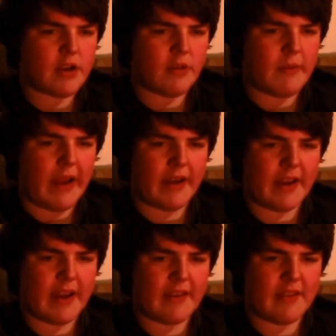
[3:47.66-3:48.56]
He told me how
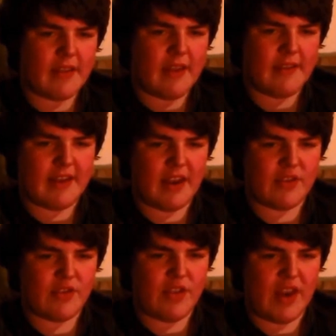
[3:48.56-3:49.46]
to get his
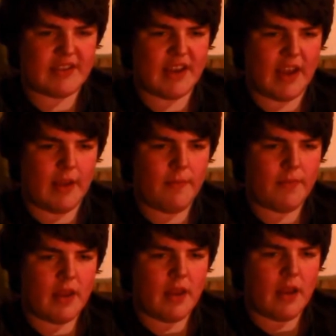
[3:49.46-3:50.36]
attention the next day.
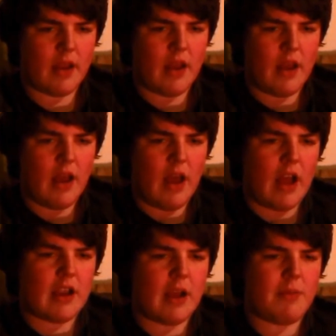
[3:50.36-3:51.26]

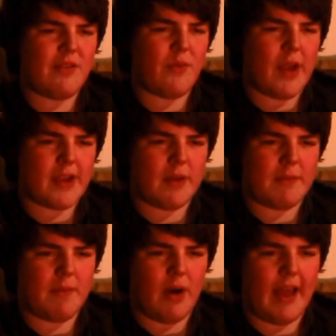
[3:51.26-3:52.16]
A couple of weeks
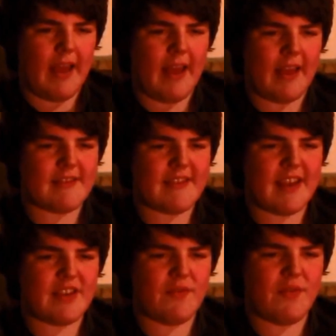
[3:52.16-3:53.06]
went by, and the
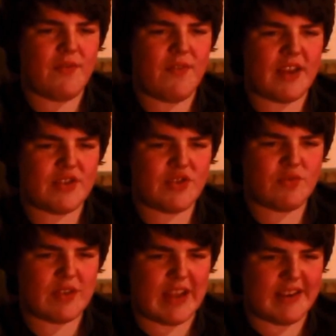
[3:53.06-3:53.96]
stench of the flesh
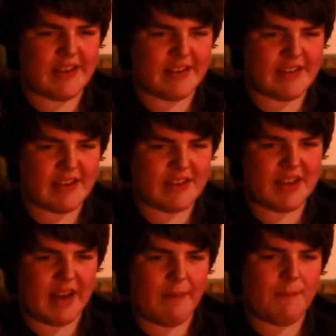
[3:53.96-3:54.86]
was getting
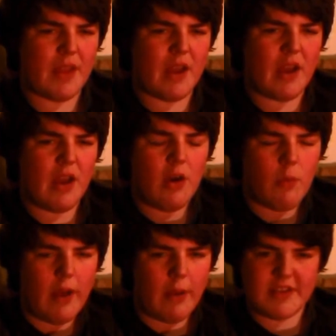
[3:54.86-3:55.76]
disgusting.
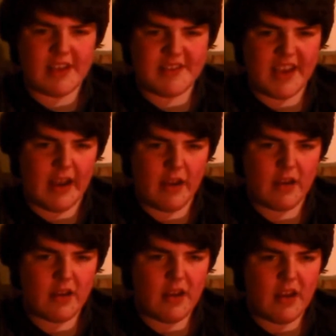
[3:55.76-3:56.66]
Where is SE?
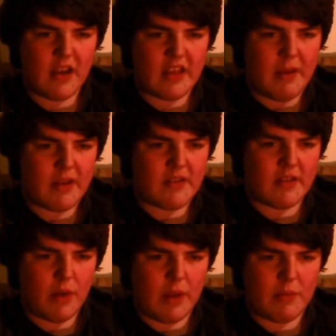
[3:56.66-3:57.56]
Parents
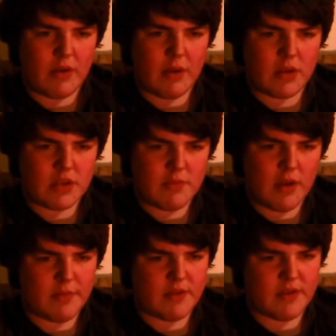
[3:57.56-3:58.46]
of the boy put up lost
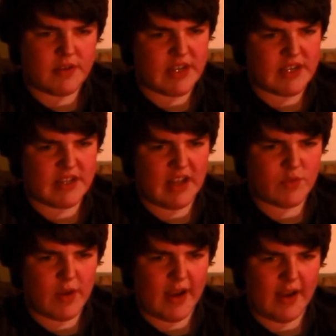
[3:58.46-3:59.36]
posters
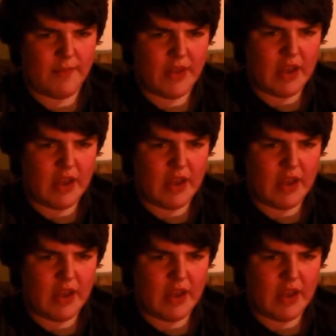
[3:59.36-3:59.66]
last week.